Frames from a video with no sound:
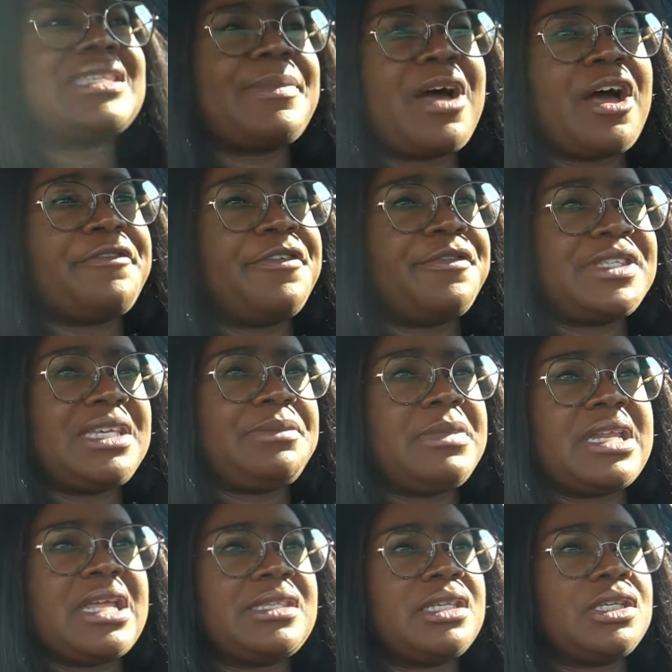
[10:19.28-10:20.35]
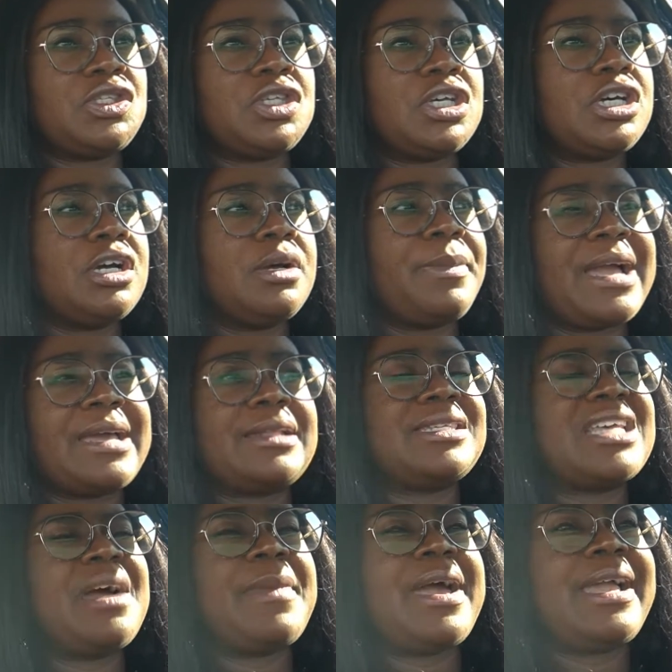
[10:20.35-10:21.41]
about 15 minutes it took by the
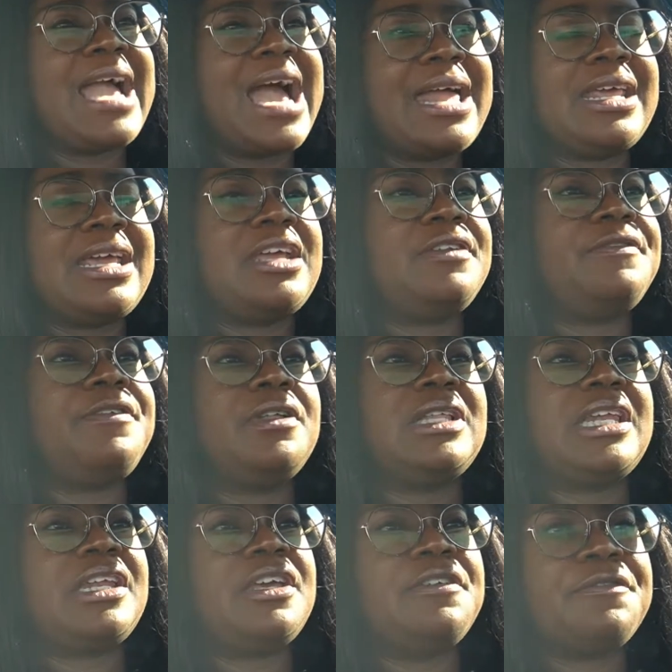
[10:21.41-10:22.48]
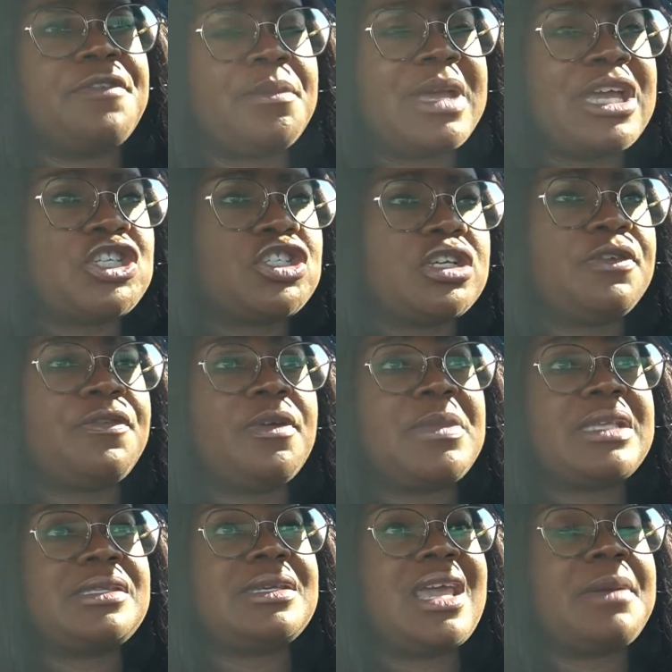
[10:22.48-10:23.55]
time I got in, fill out the information for
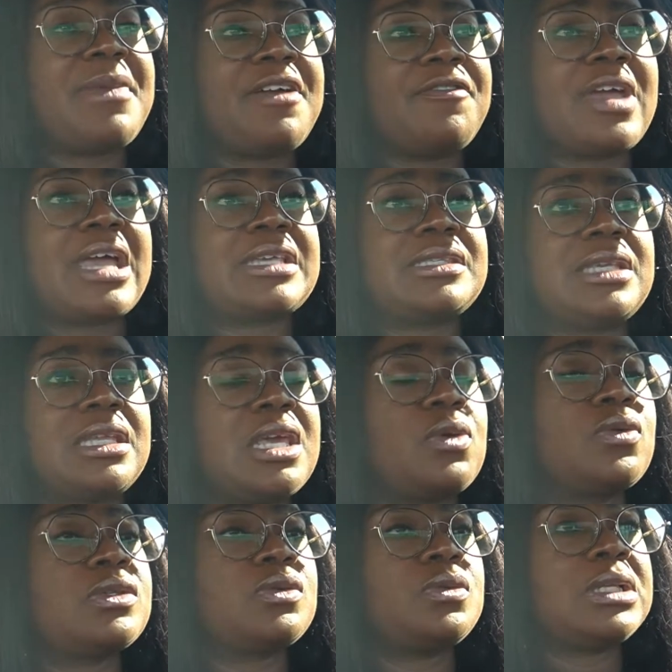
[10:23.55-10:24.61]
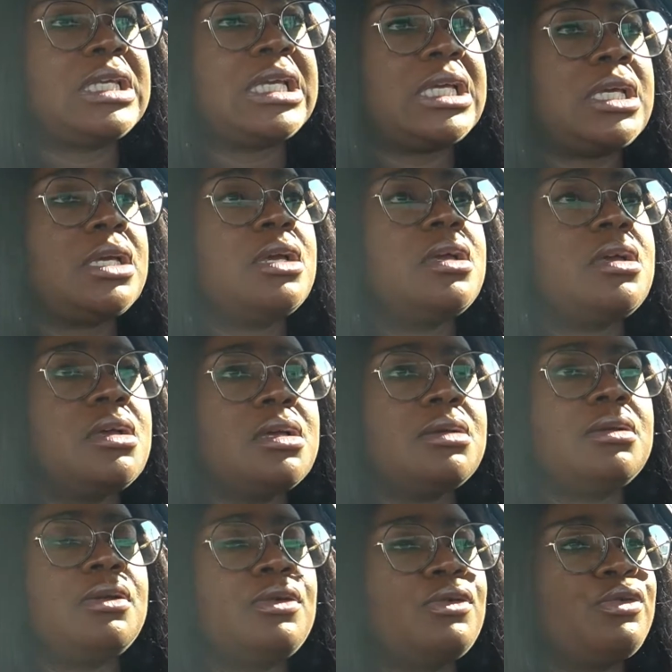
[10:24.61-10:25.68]
me to get my vaccine. It was really
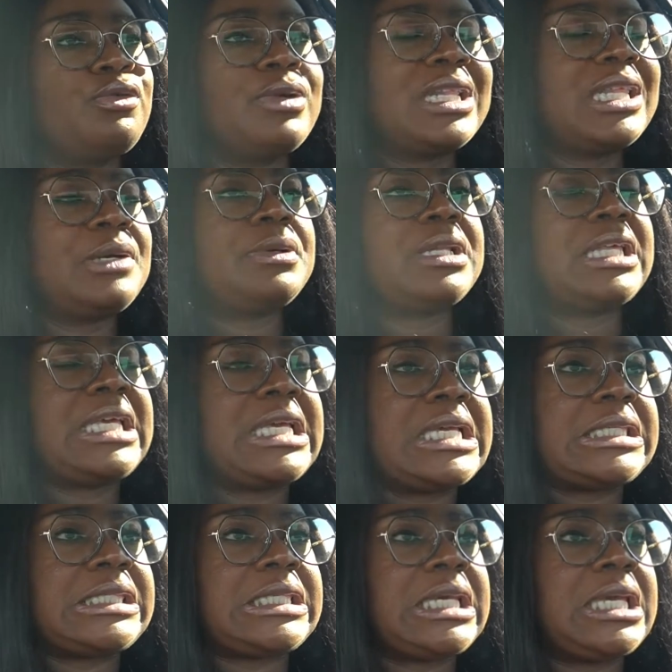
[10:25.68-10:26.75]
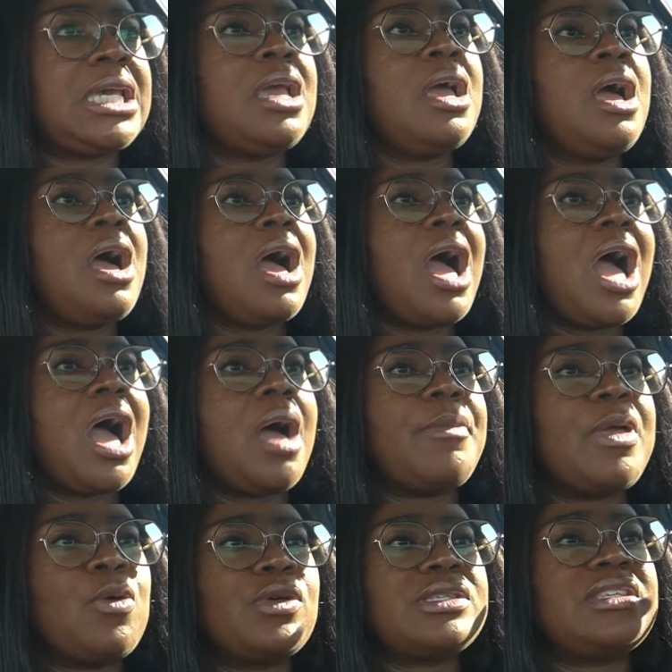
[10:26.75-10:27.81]
easy.
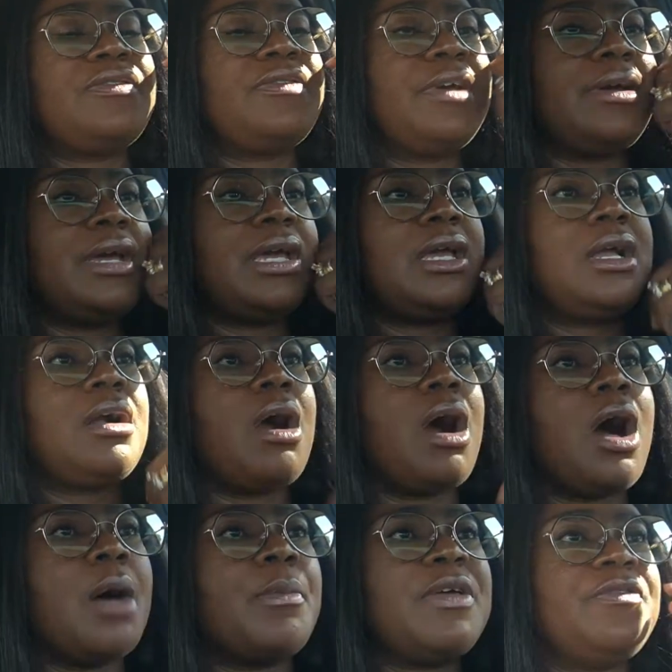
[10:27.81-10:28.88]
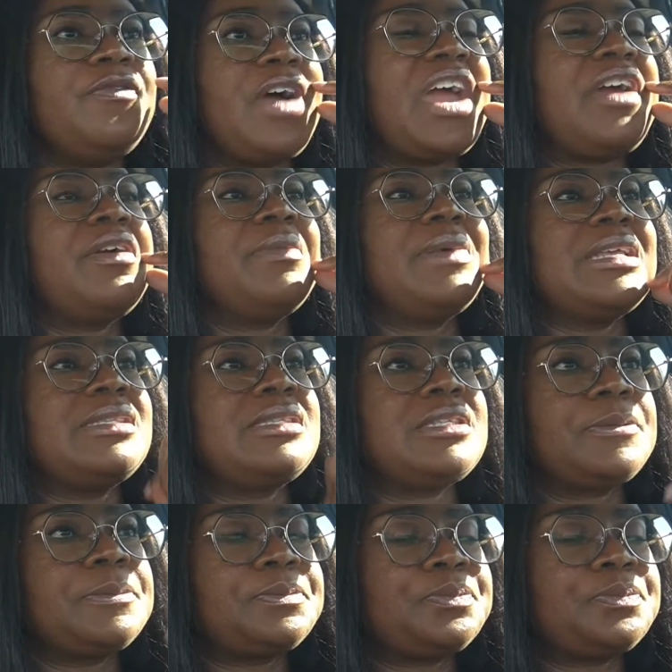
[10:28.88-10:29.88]
It was a very calm environment.